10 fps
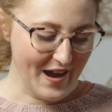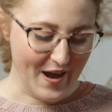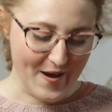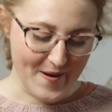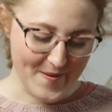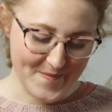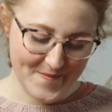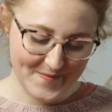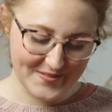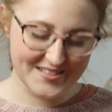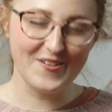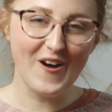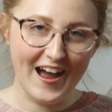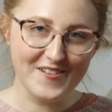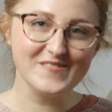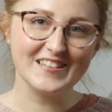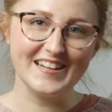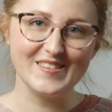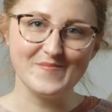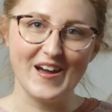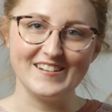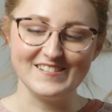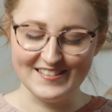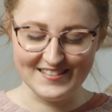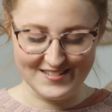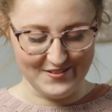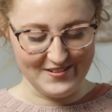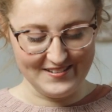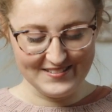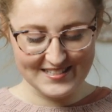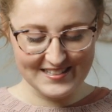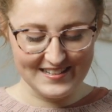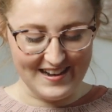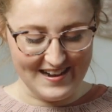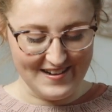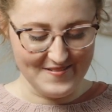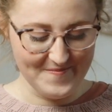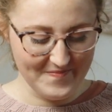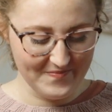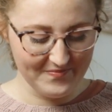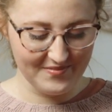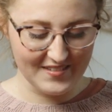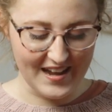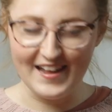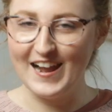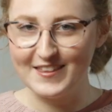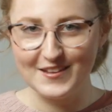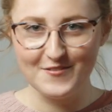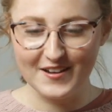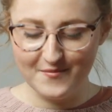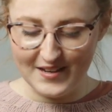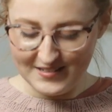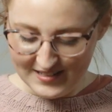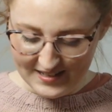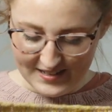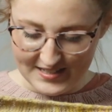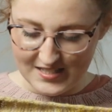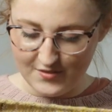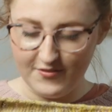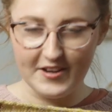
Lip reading: So I will link the pattern in the show notes. I highly recommend it. It's